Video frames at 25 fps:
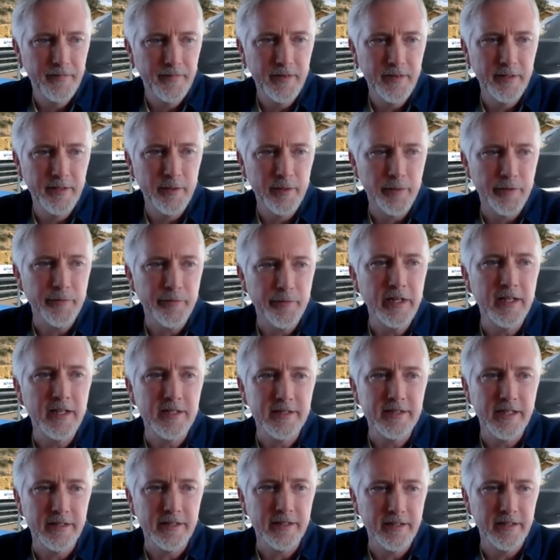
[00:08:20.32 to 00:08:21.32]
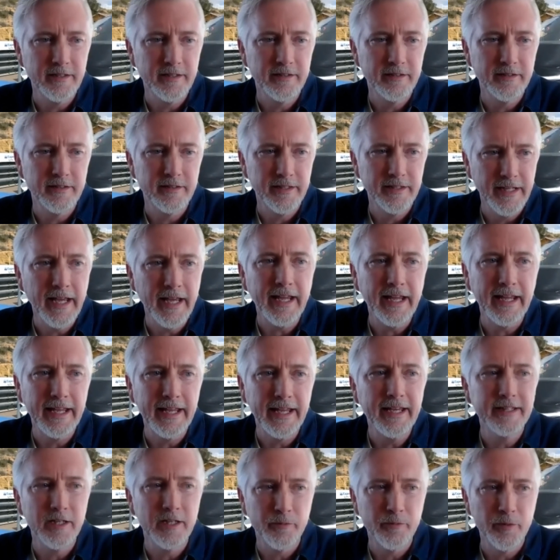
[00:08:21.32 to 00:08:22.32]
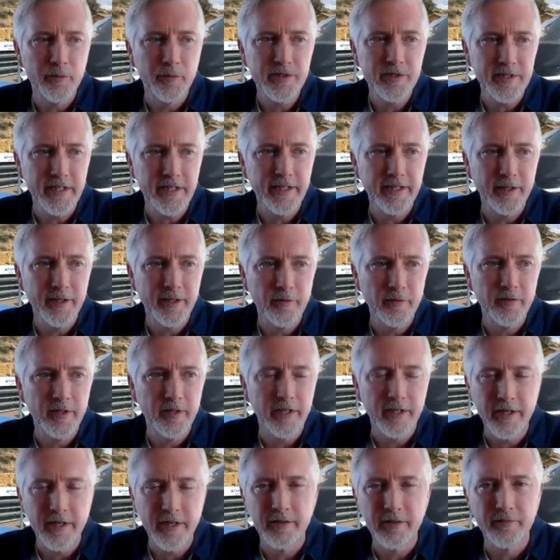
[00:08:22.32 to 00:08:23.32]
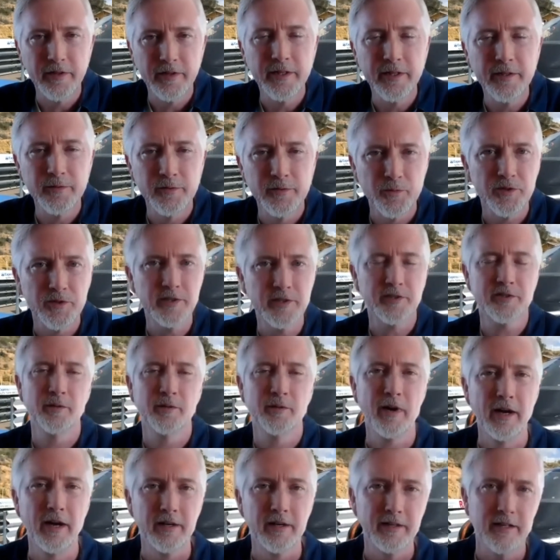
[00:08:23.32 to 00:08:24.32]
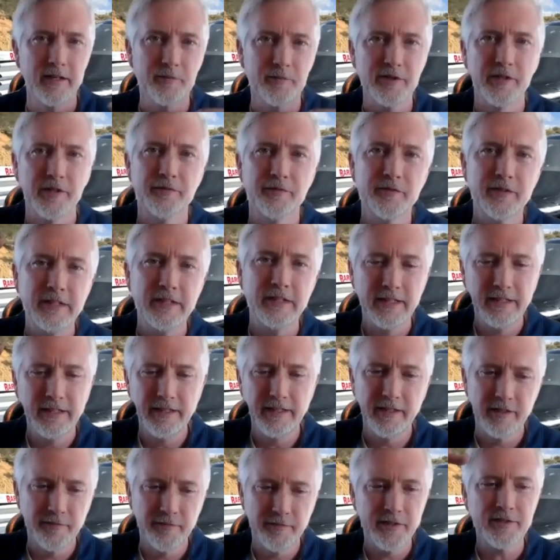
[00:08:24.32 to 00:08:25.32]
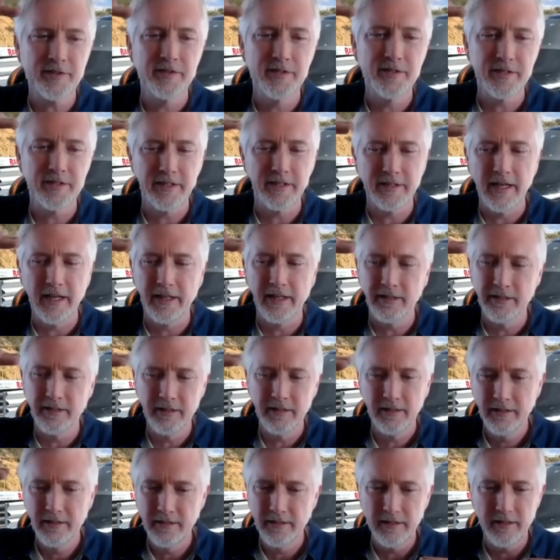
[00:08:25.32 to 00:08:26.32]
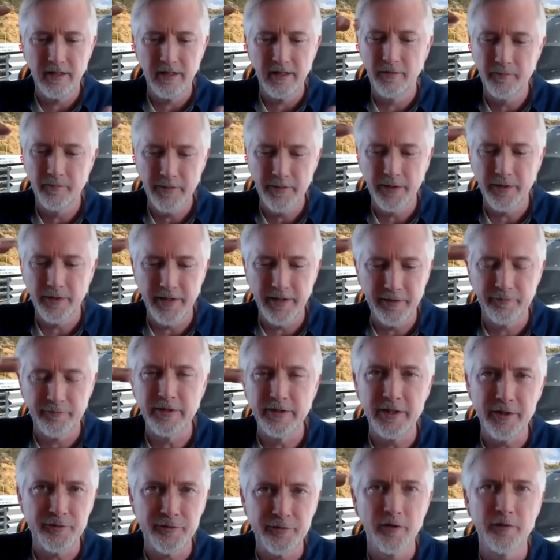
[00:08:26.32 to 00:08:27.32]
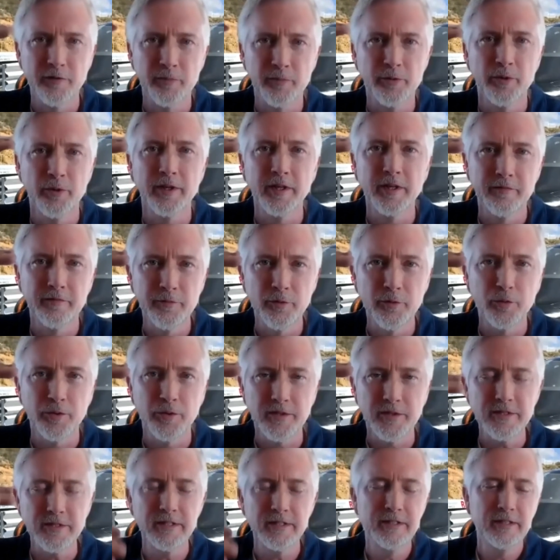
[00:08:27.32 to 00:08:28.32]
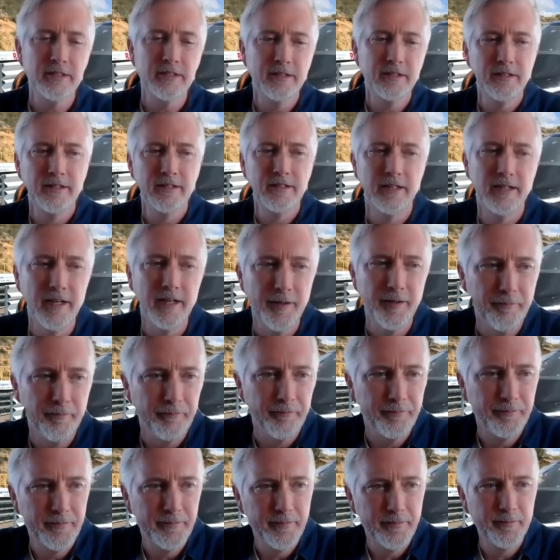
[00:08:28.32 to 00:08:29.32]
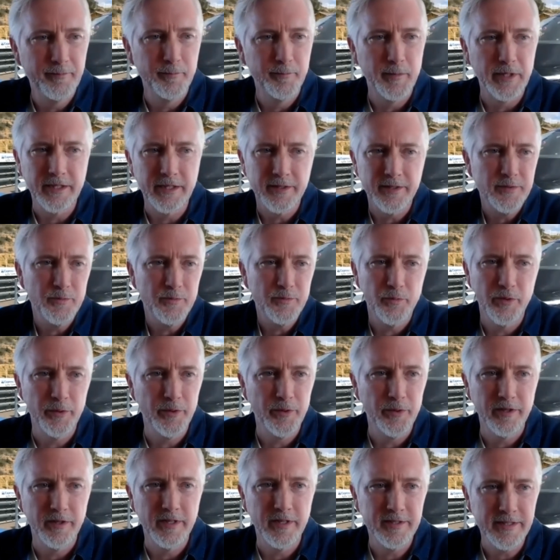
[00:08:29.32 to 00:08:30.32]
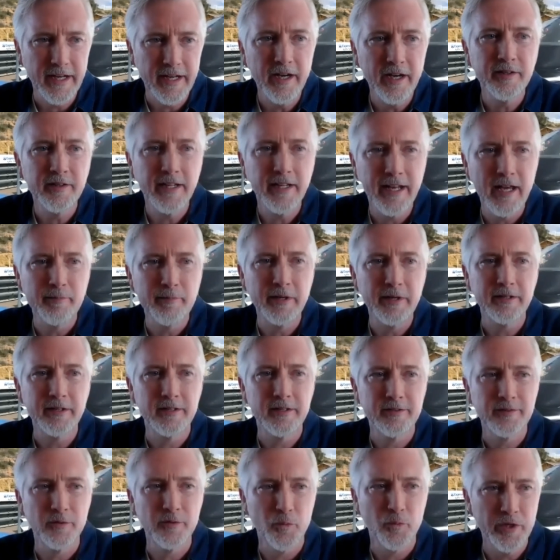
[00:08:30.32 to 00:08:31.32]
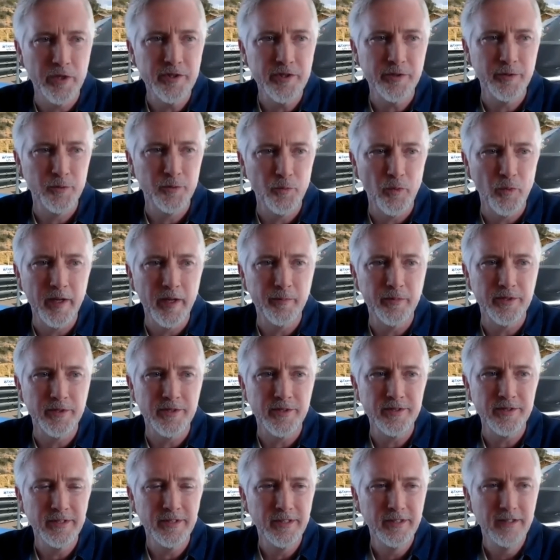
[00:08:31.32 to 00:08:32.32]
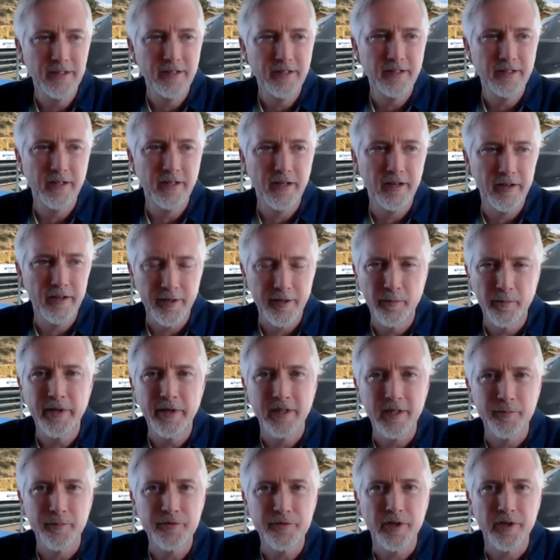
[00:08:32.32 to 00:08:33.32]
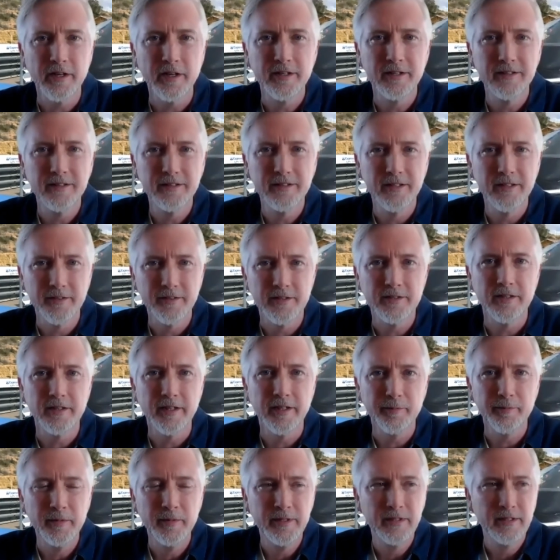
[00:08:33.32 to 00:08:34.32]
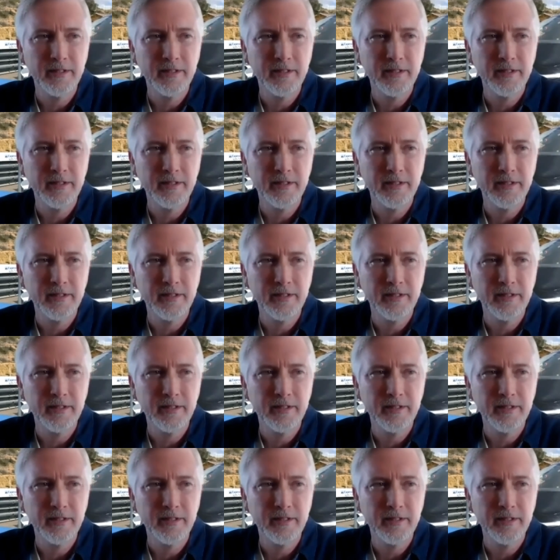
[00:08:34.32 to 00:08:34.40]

we realized that the net gain that we were seeing over like current vehicles was such a paradigm shift in efficiency that they really drove the program forwards, because we were as aerodynamic as the windshield wipers on a pickup truck at the time.